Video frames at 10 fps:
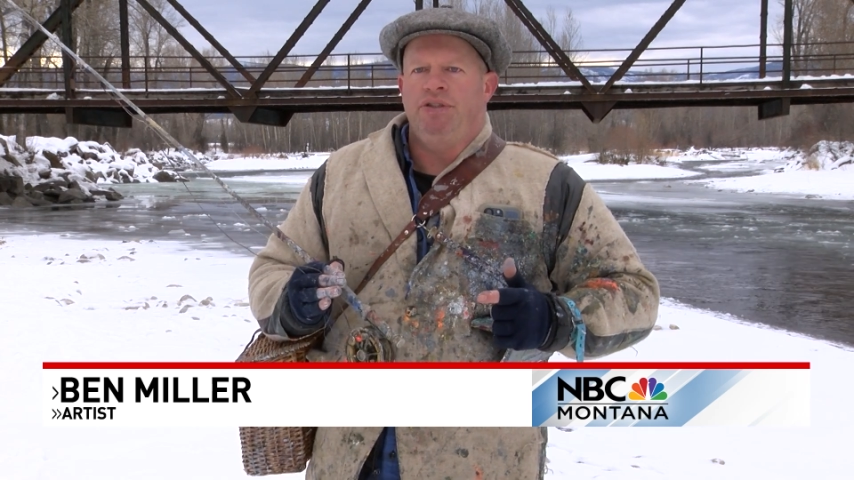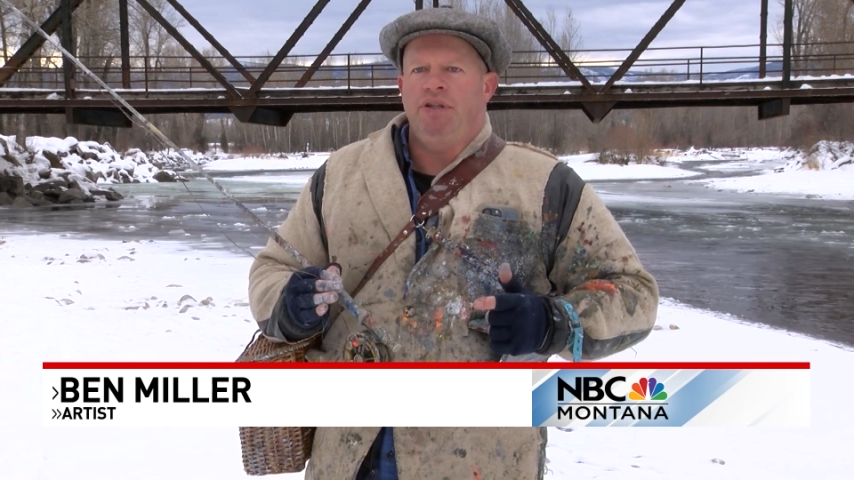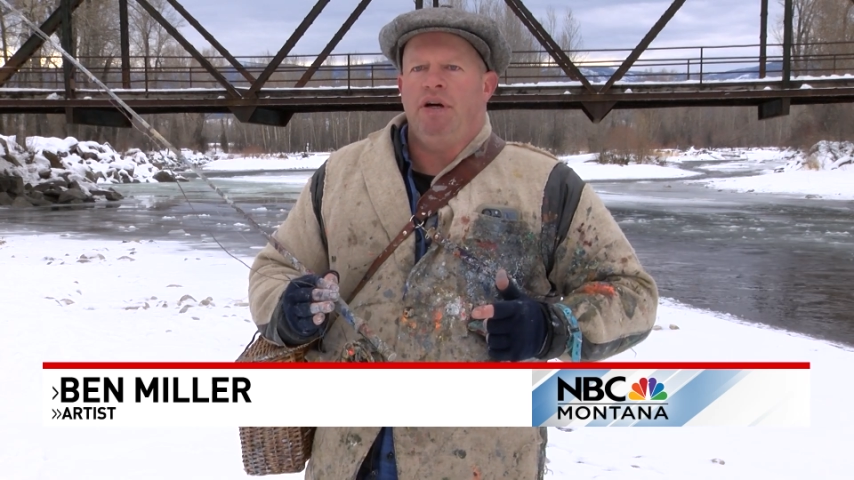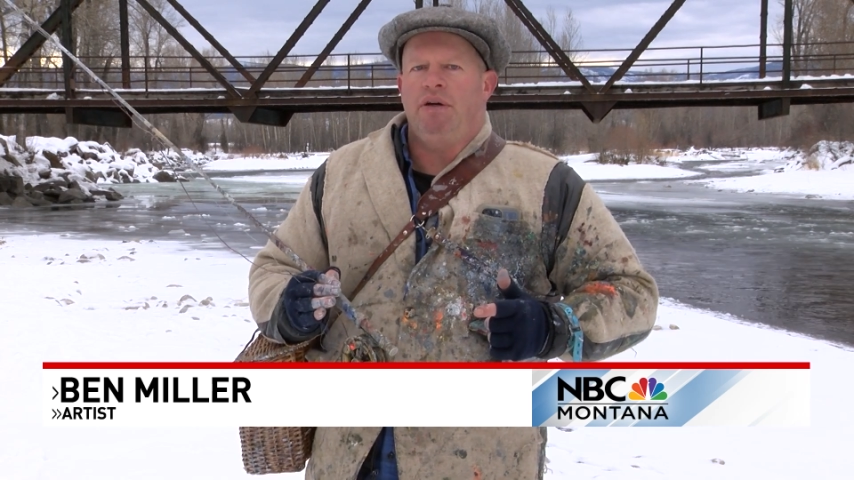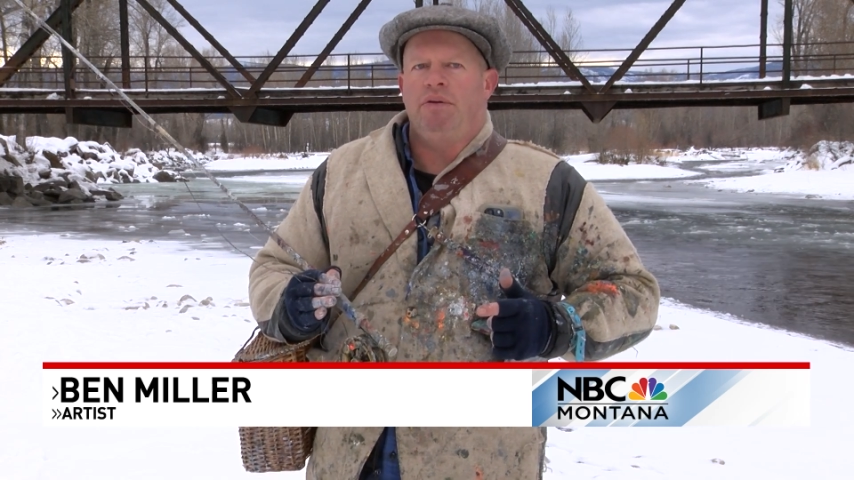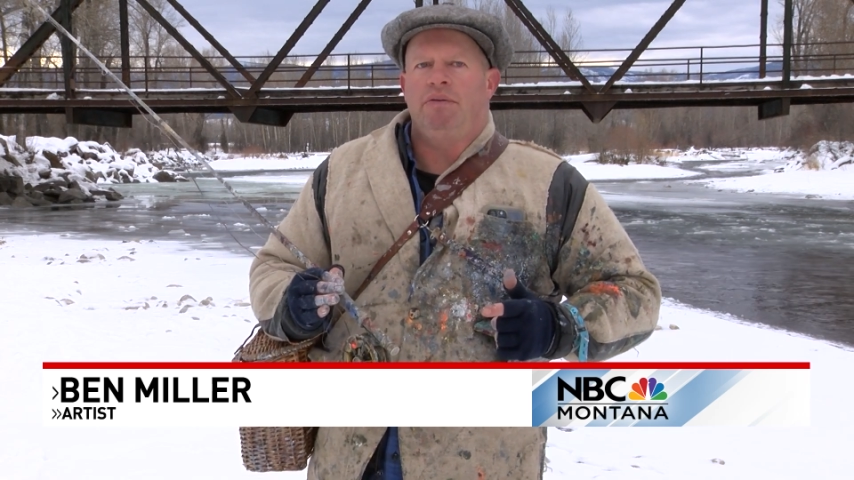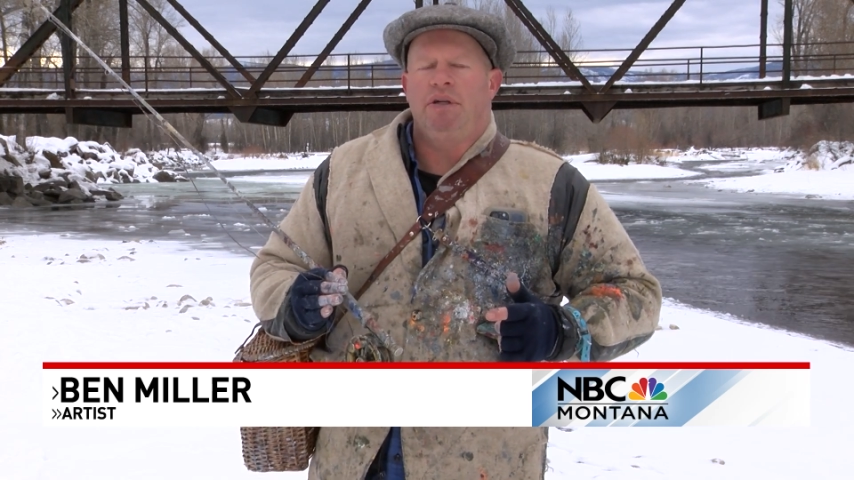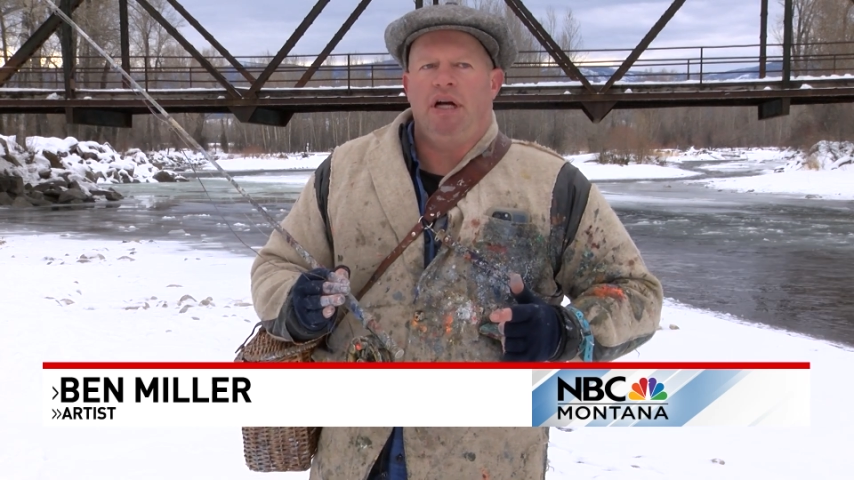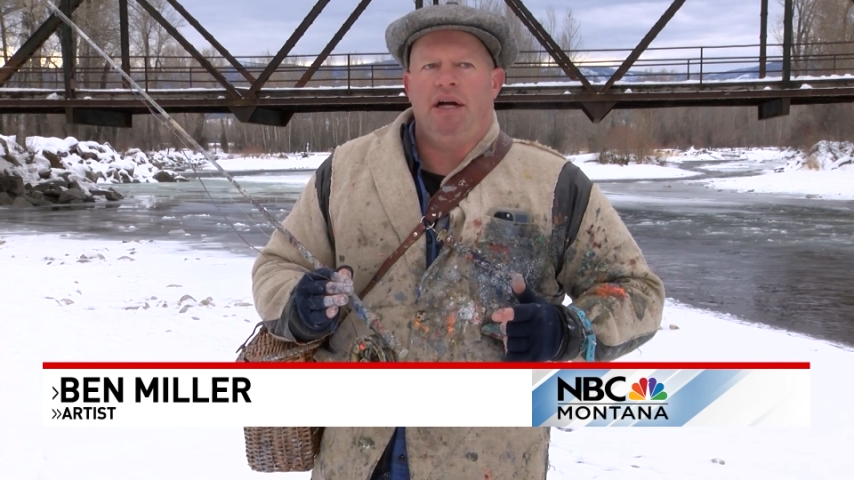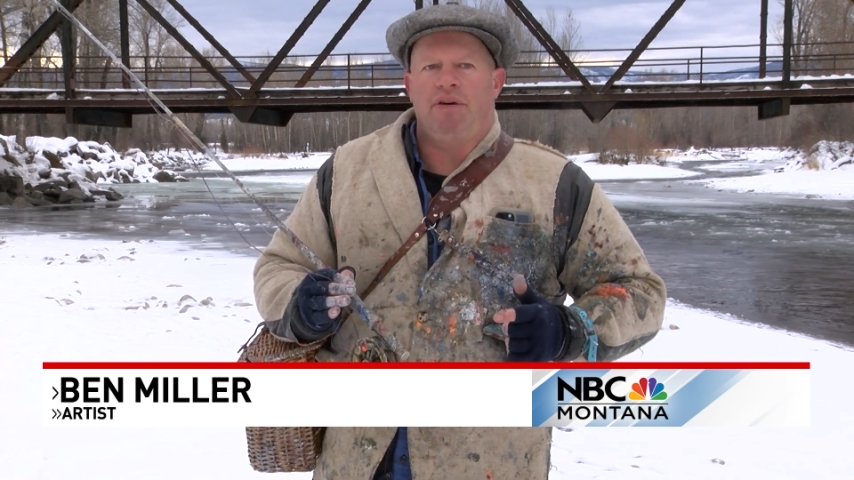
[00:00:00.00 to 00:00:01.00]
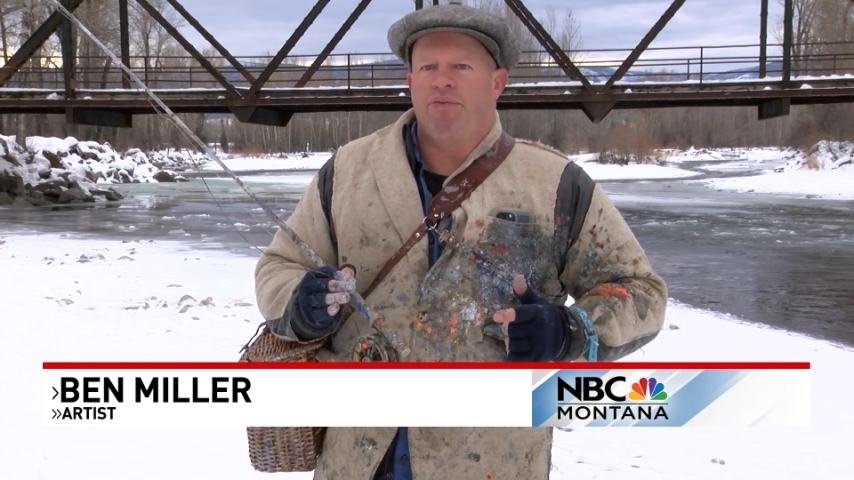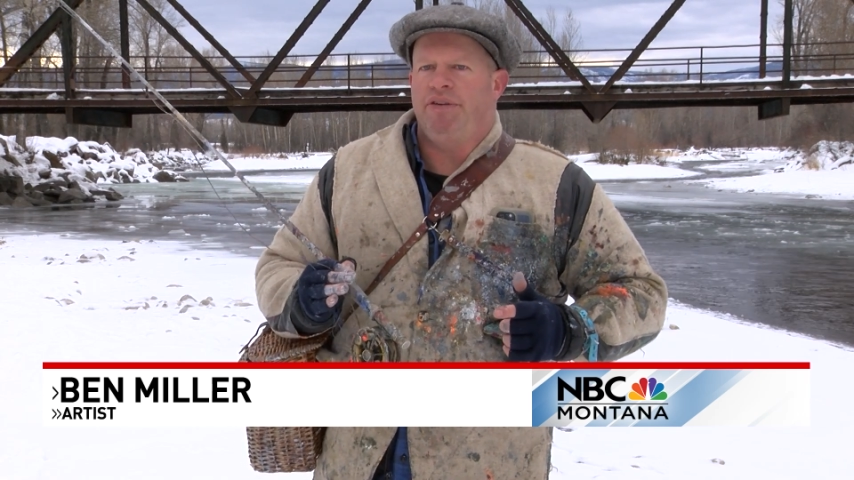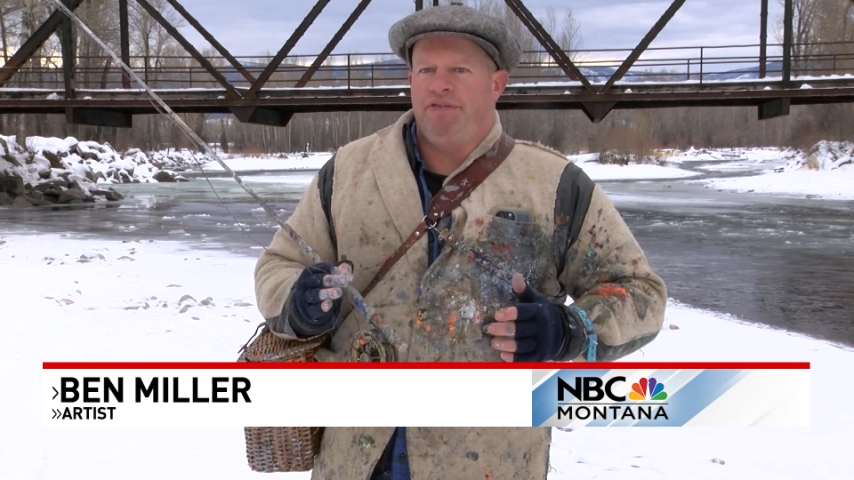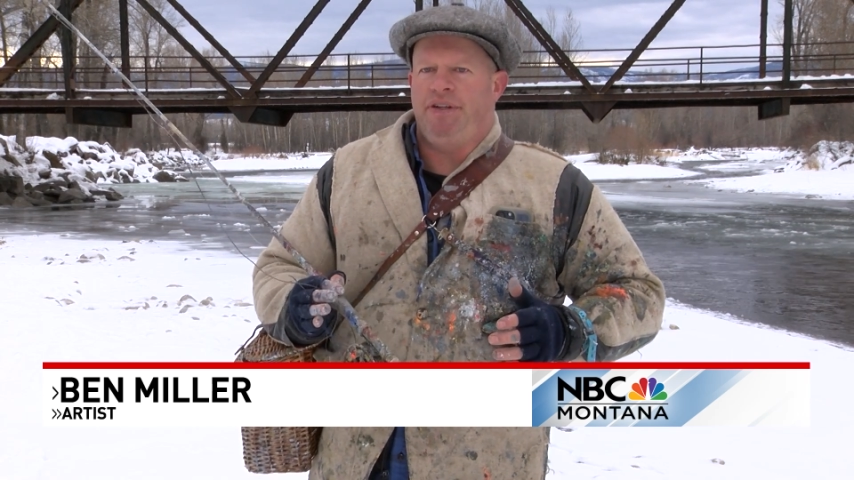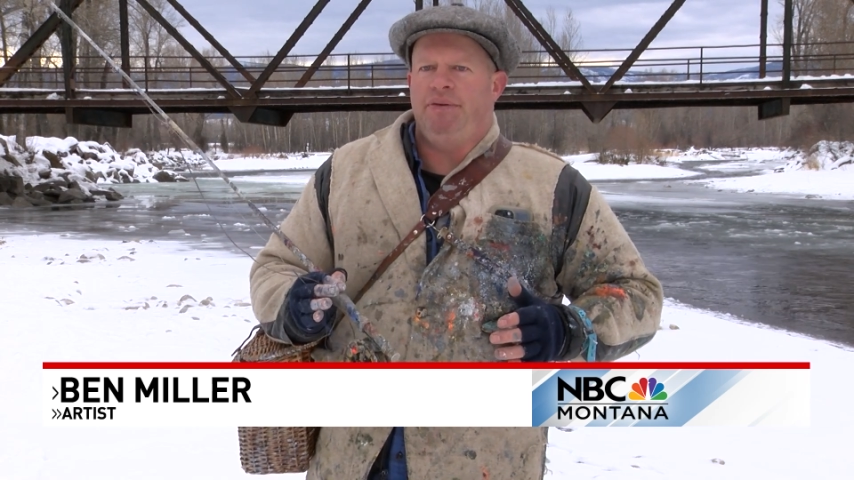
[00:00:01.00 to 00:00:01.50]
no
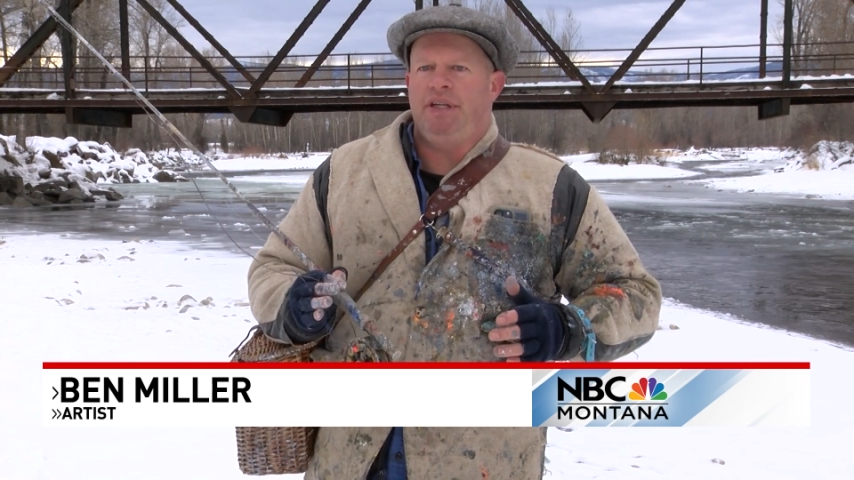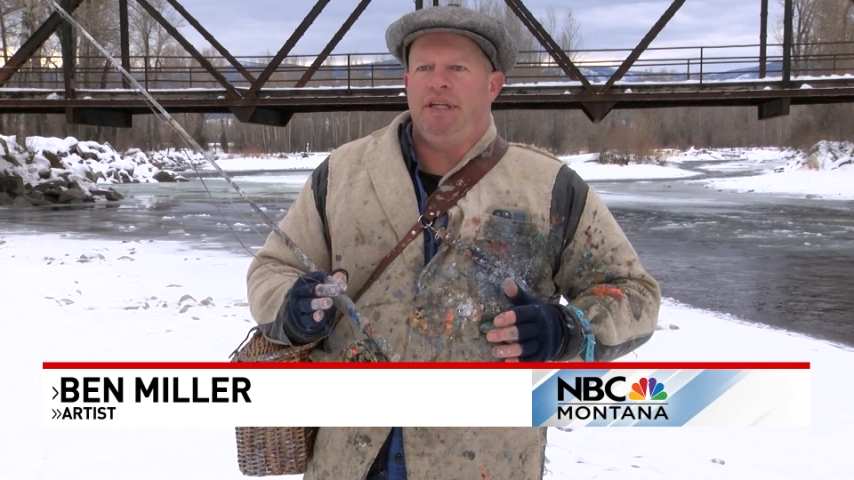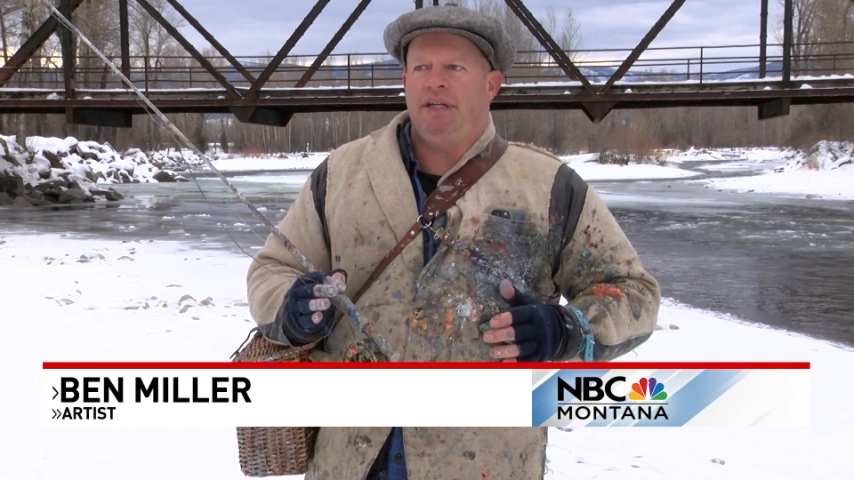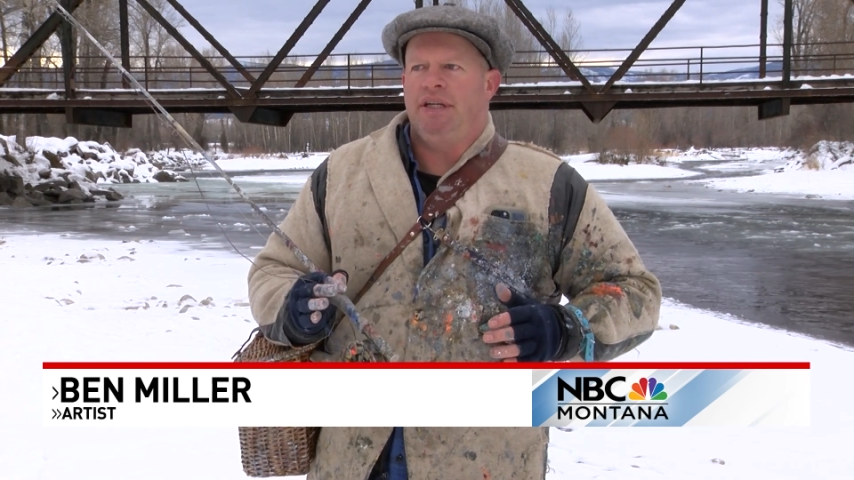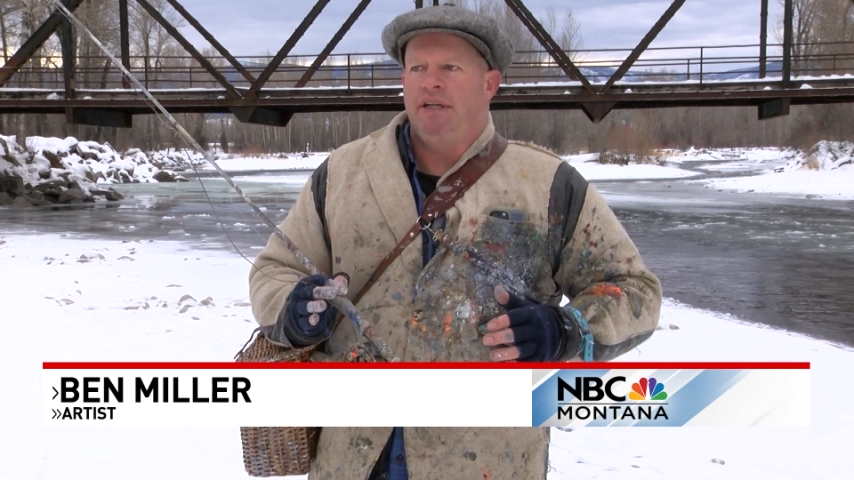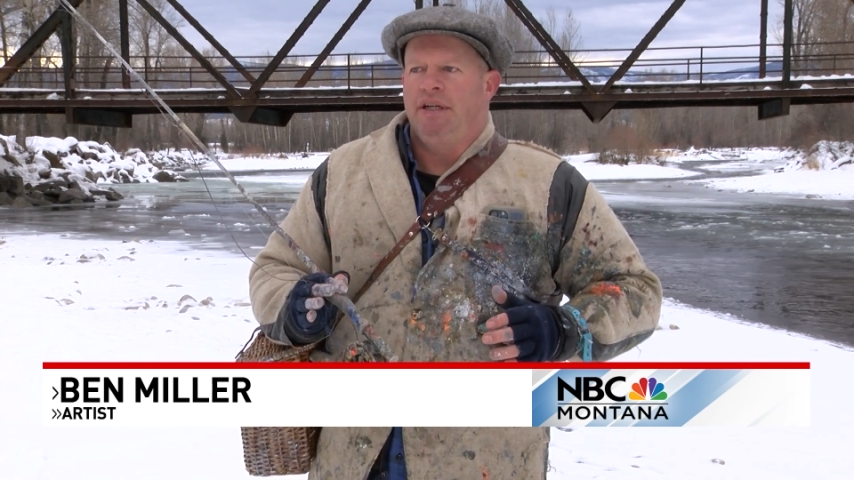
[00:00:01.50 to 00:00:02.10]
refuting